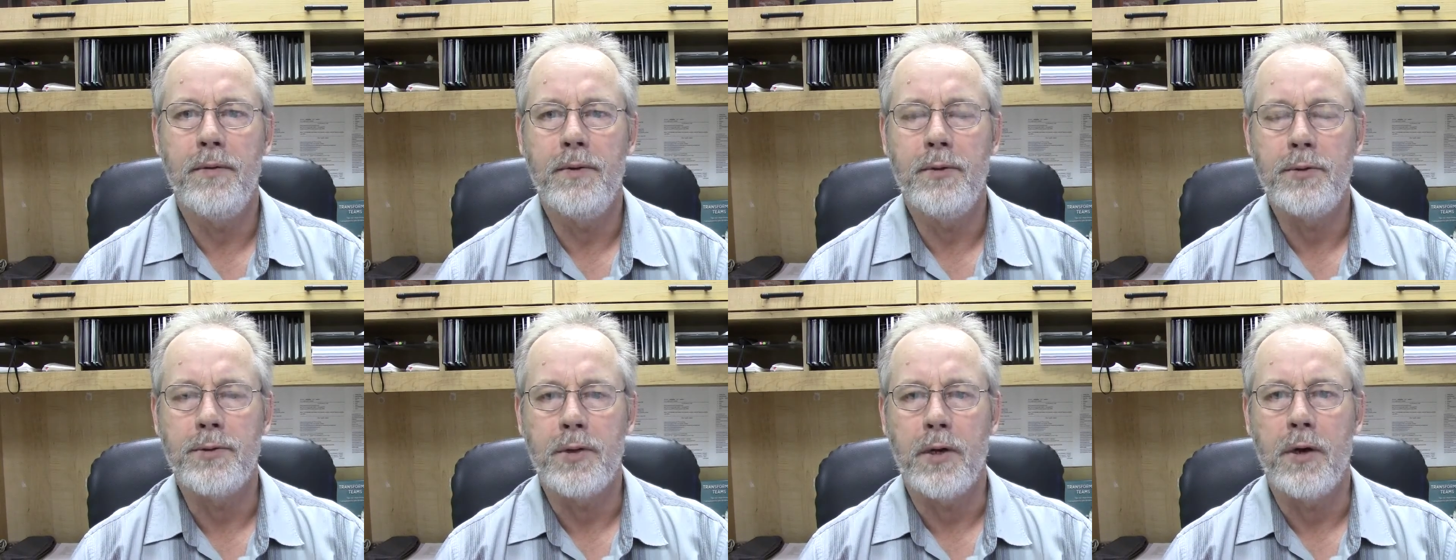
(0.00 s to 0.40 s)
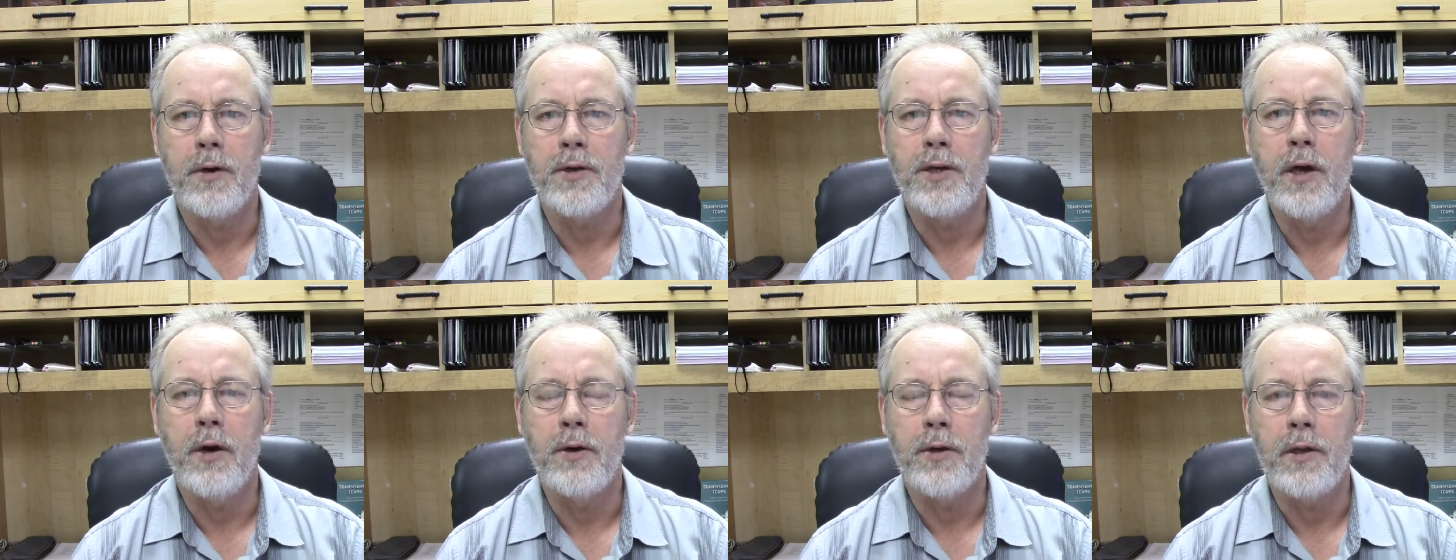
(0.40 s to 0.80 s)
using
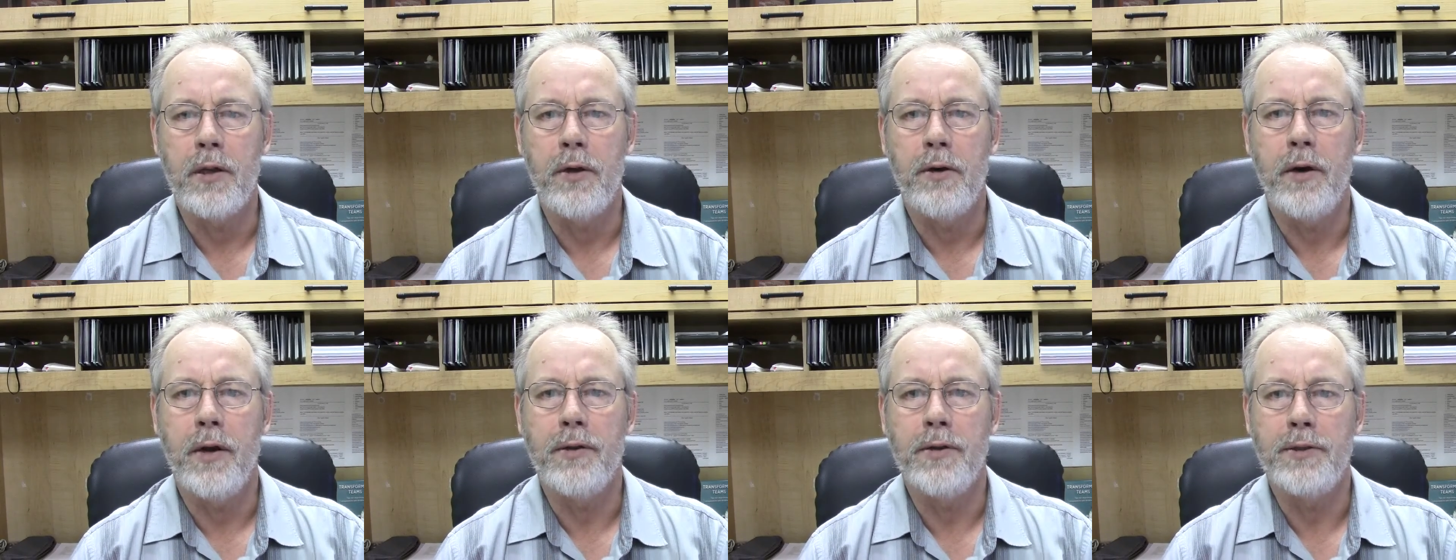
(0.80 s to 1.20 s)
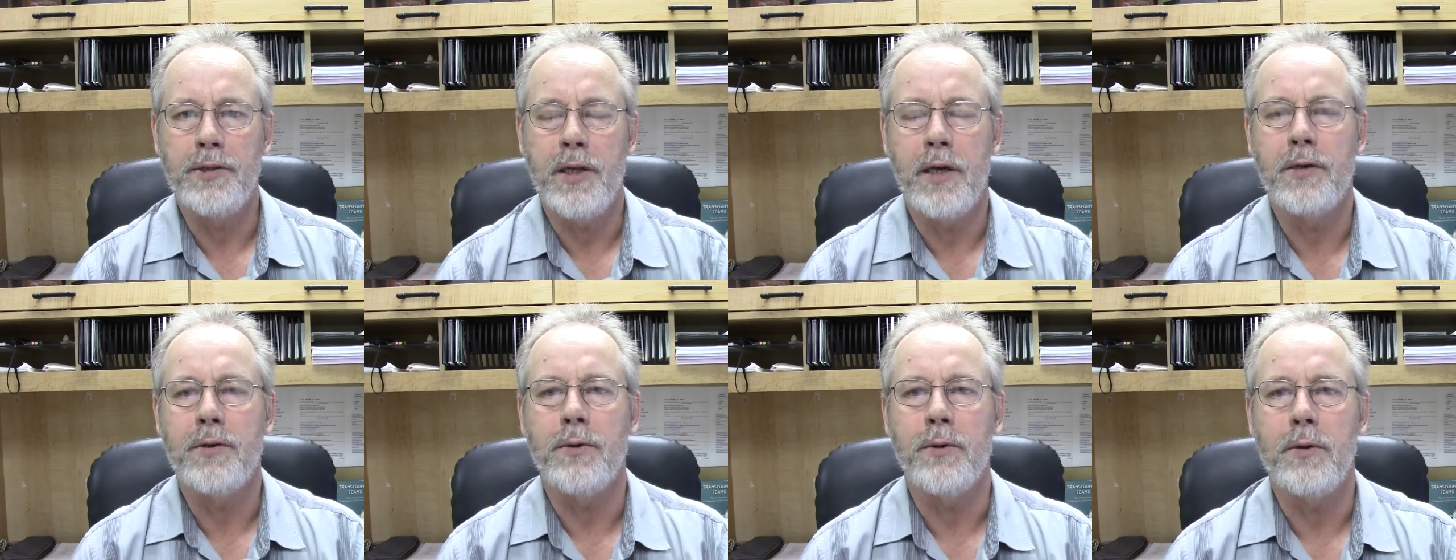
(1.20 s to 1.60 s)
our calculator on the
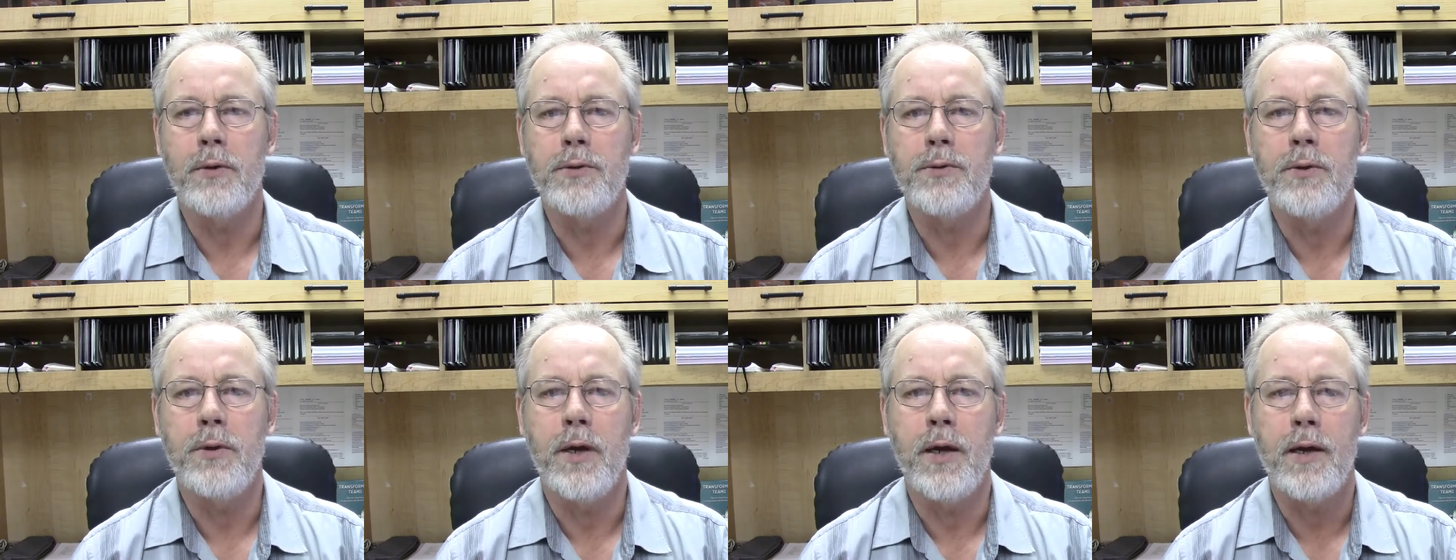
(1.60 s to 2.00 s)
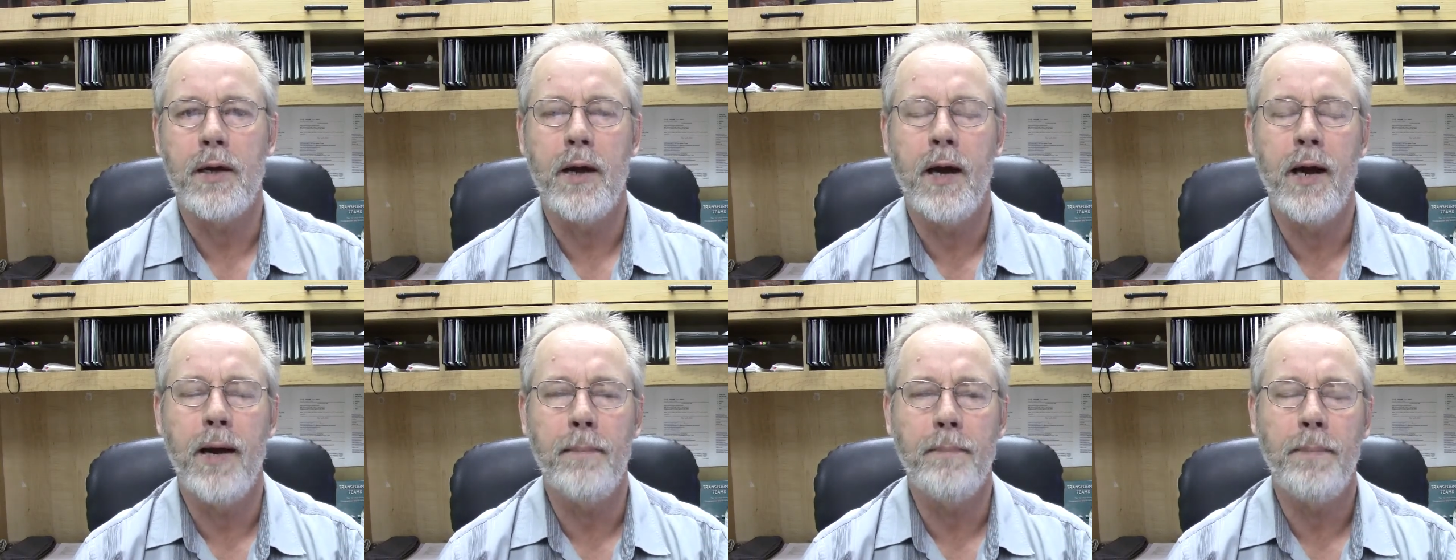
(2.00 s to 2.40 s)

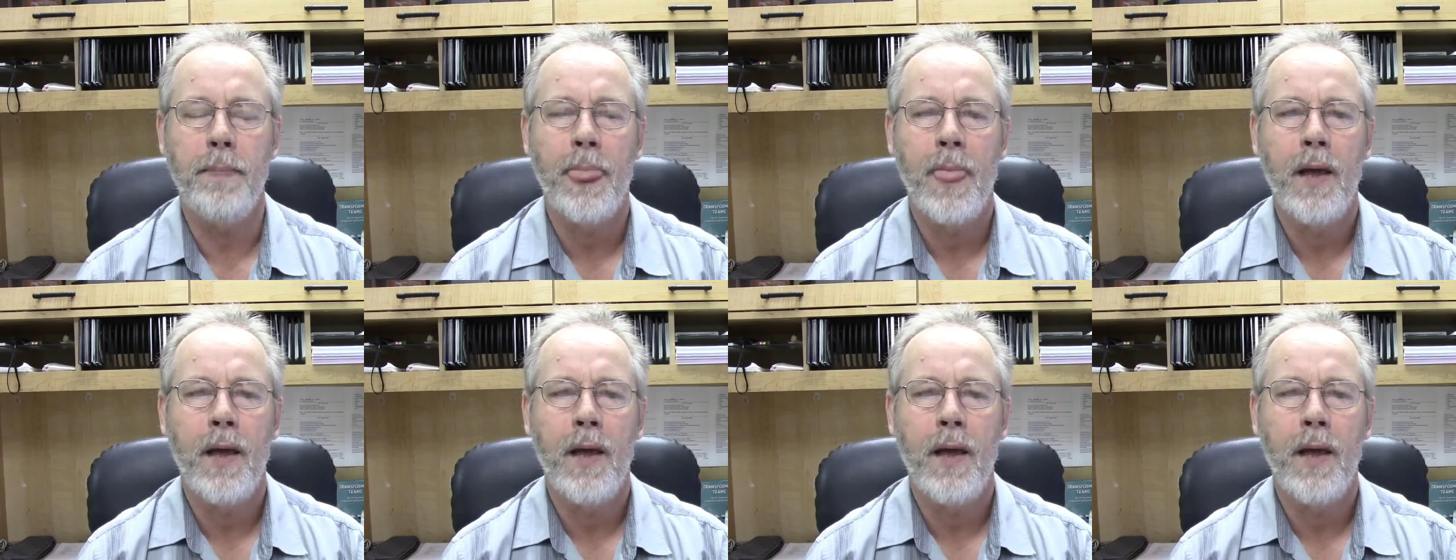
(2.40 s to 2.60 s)
janitorialstore.com.